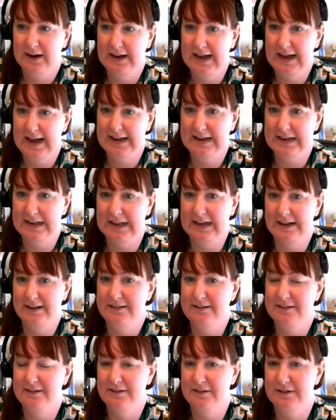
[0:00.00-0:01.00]
can lead
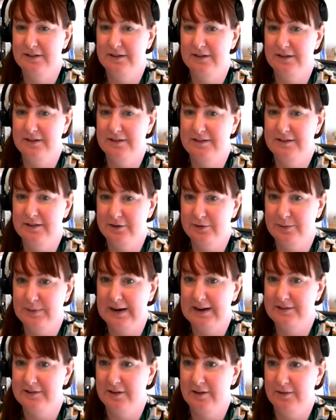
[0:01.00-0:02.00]
to
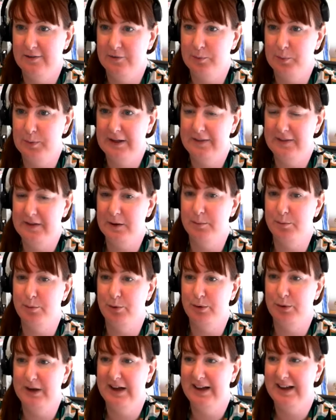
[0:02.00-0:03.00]
situations where the
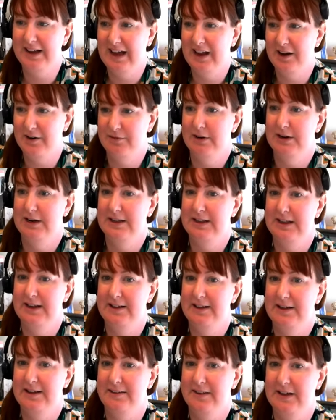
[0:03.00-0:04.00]
employer can
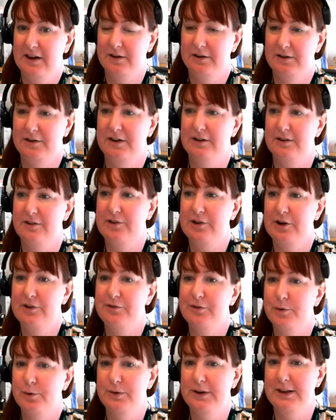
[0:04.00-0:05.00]
regulate that conduct. So,
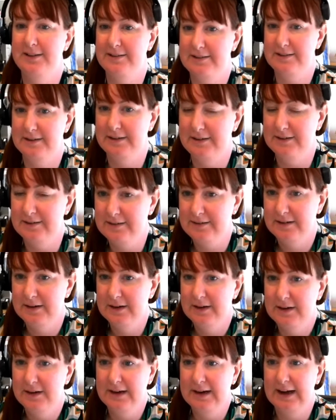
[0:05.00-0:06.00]
for instance,
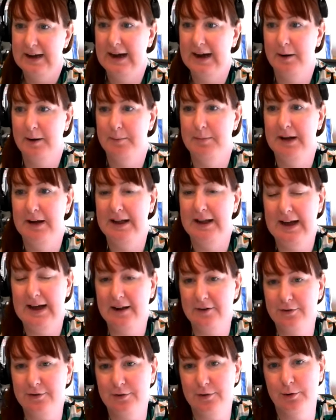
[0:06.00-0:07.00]
an
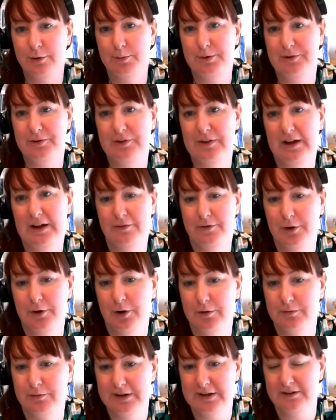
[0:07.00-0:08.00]
actual or perceived
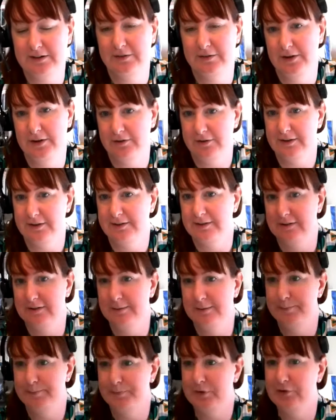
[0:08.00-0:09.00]
conflict of interest.
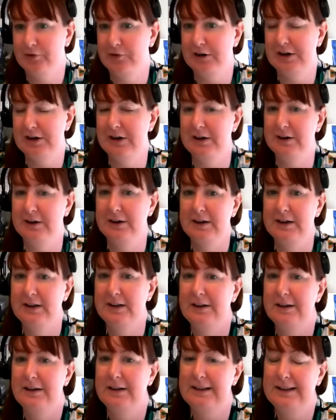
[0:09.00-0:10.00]
So,
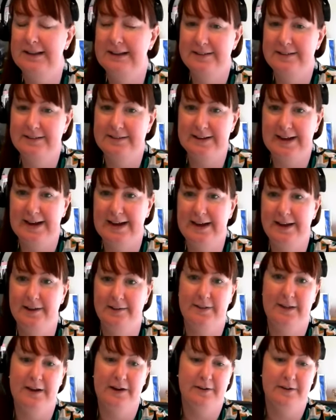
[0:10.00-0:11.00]
let's say
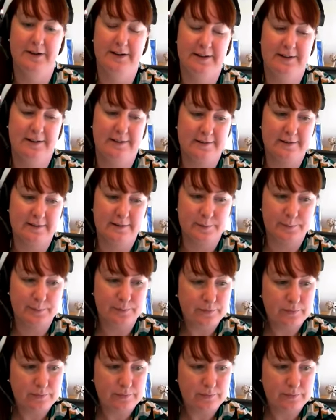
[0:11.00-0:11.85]
there is